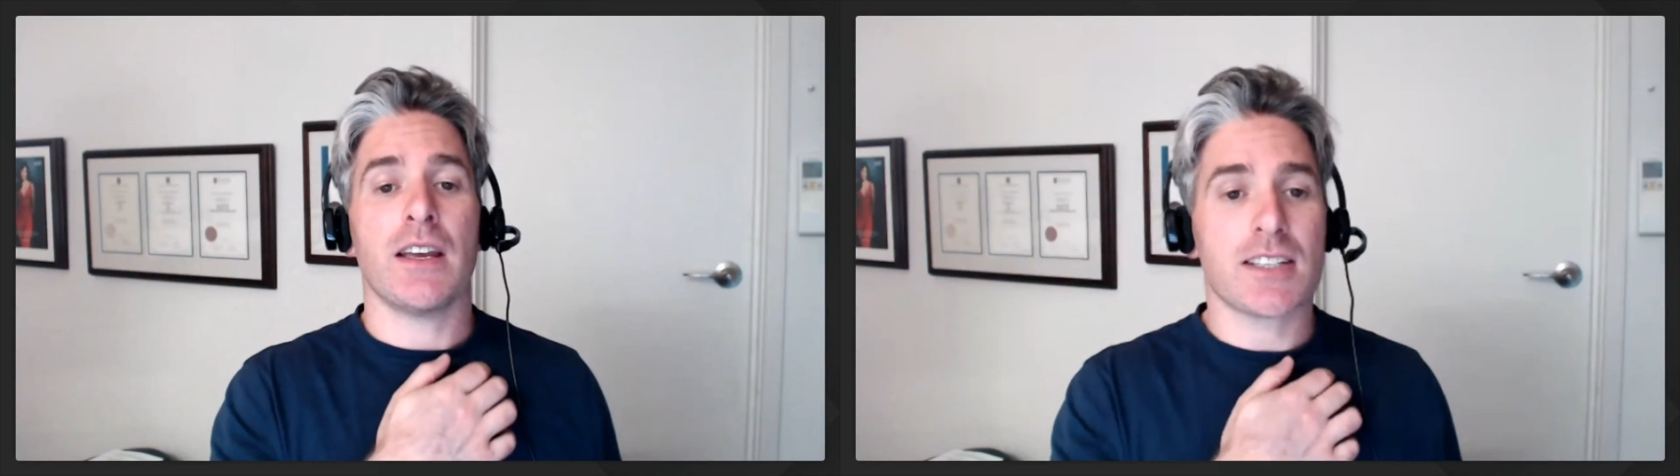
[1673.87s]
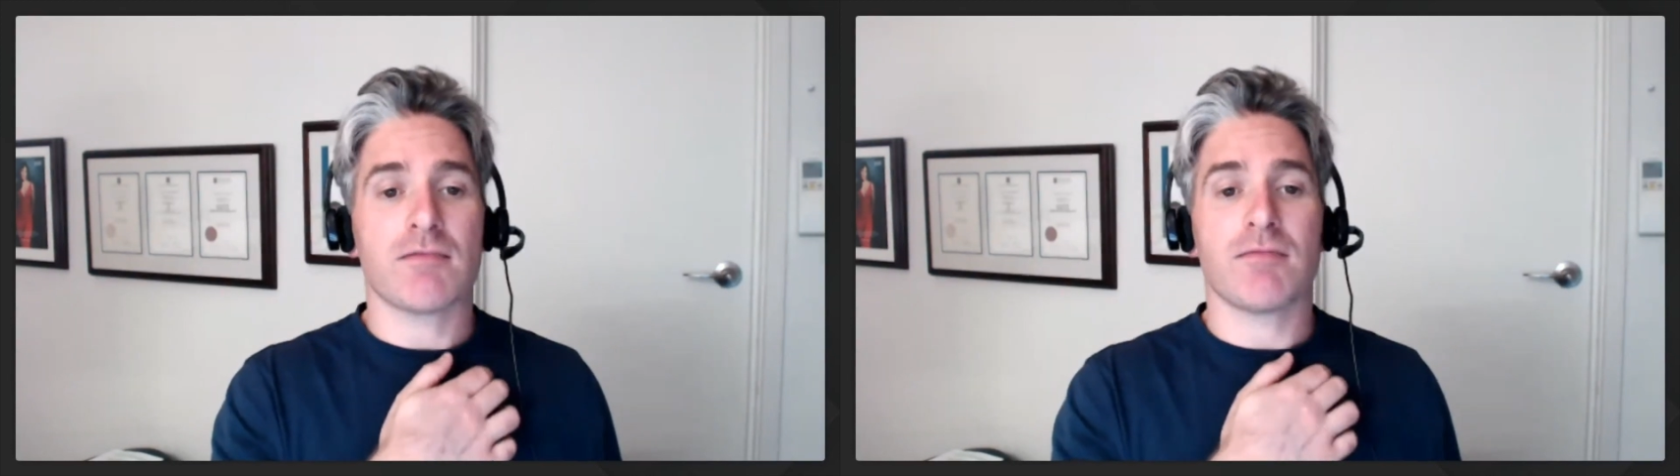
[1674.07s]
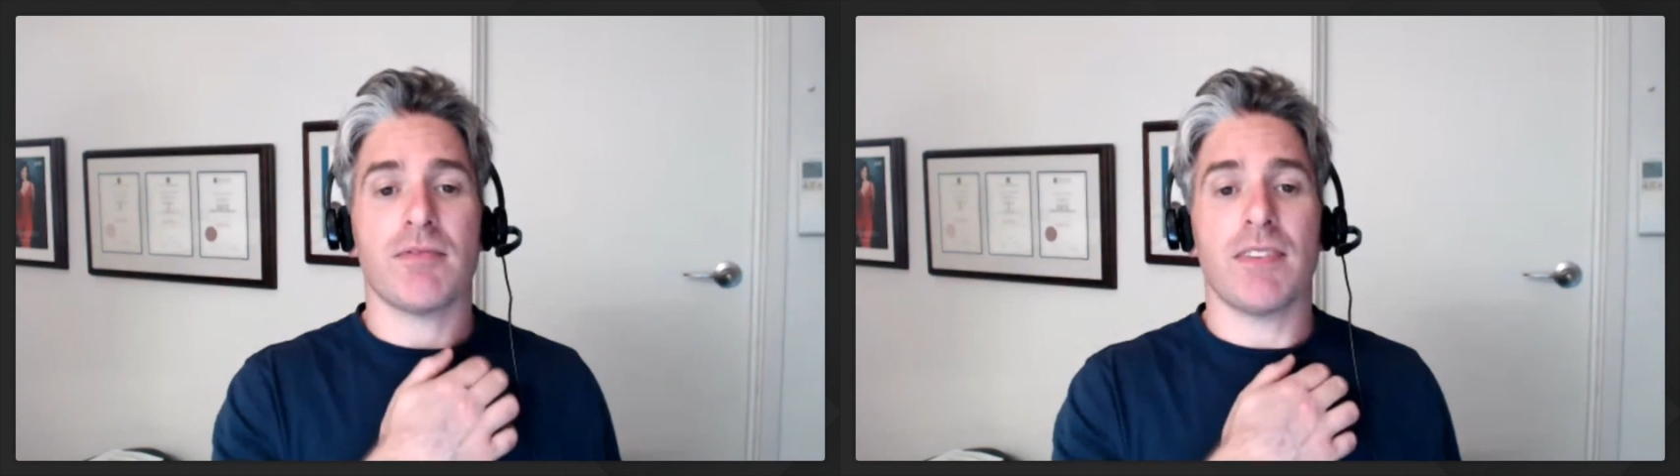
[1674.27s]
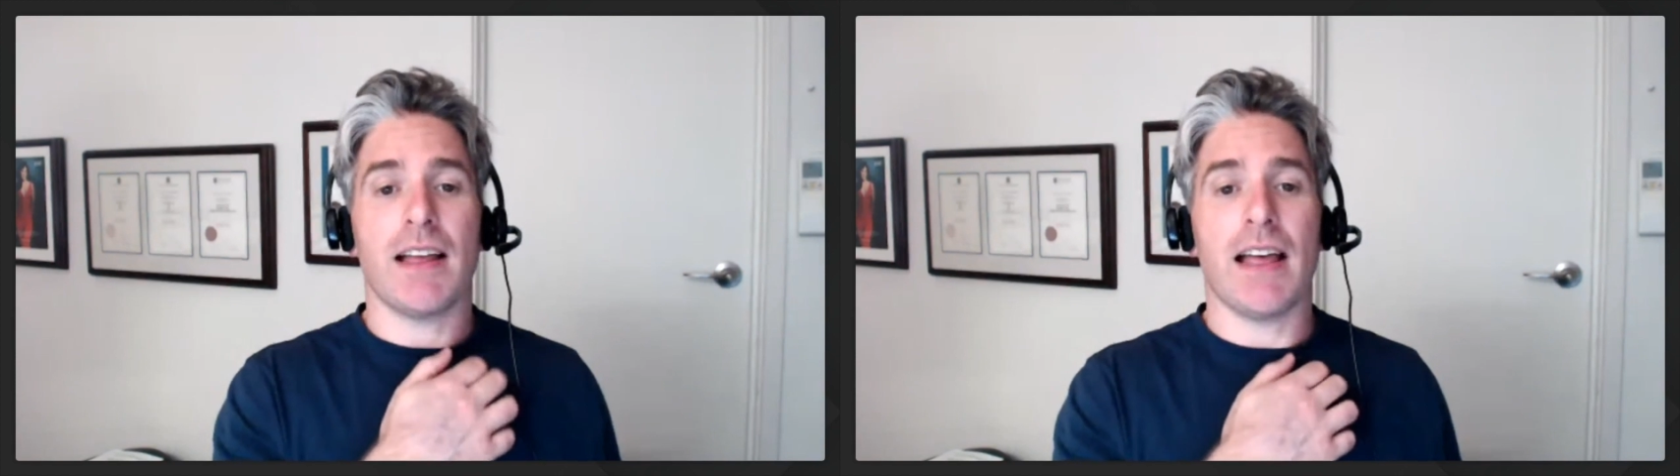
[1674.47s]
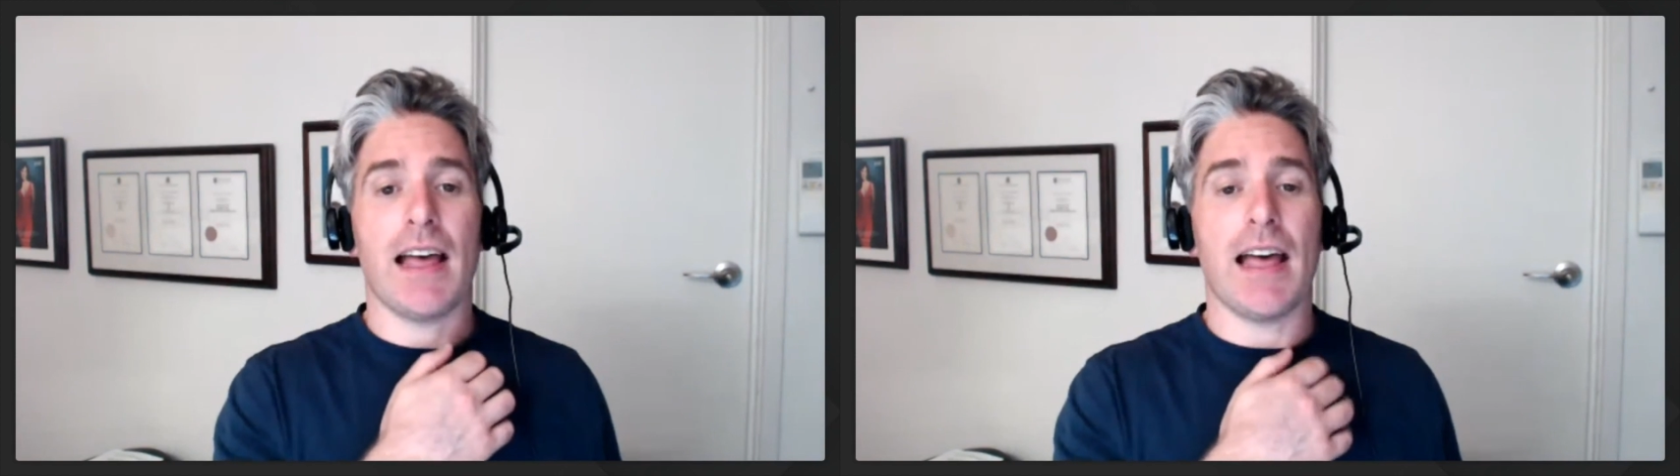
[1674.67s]

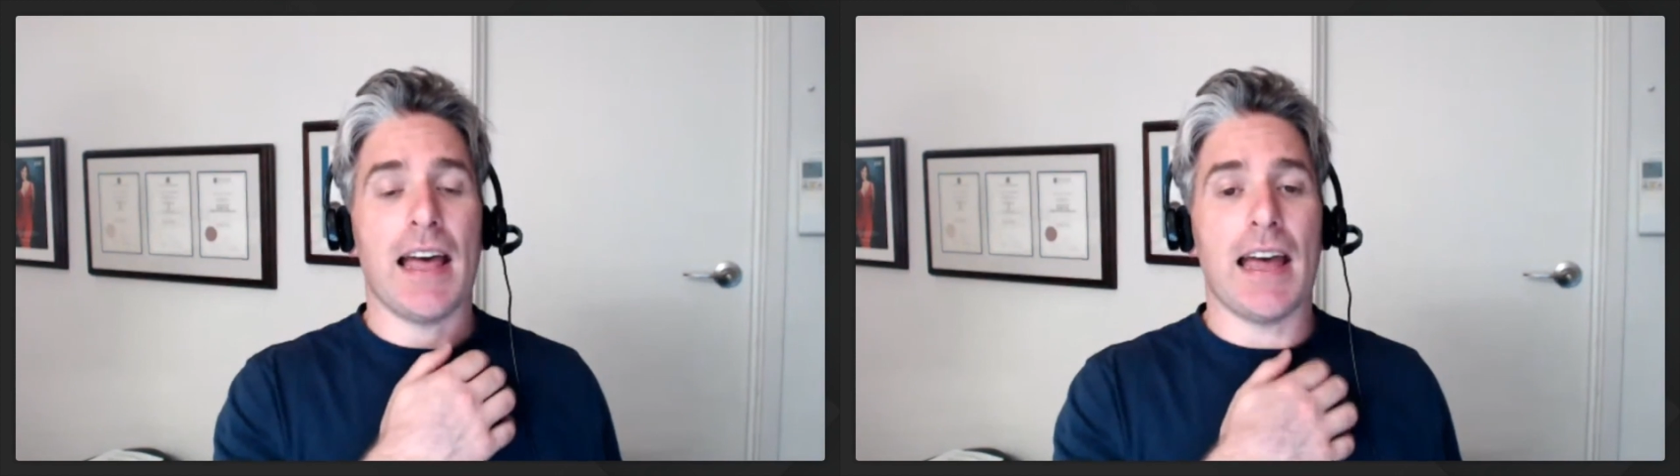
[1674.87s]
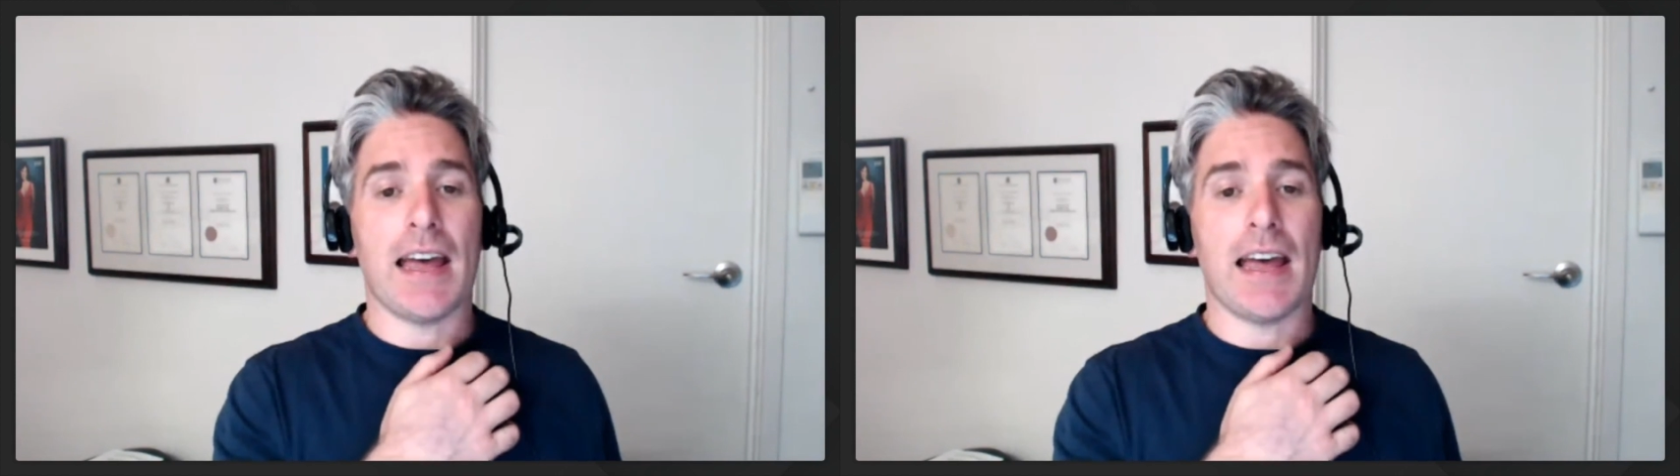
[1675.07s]
events